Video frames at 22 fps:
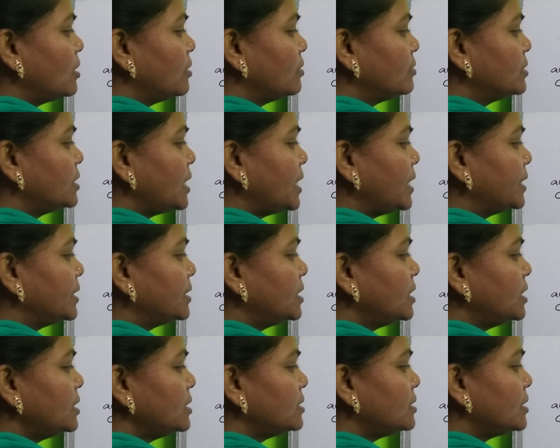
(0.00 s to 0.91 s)
select
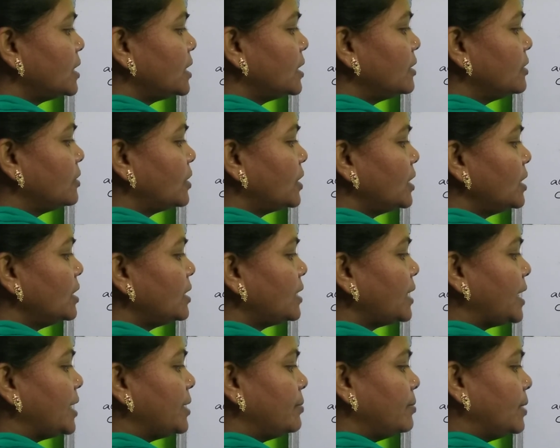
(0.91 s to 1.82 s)
this and you can
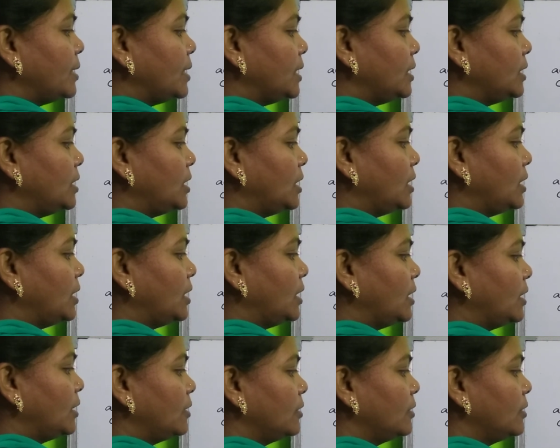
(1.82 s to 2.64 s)
type anything here.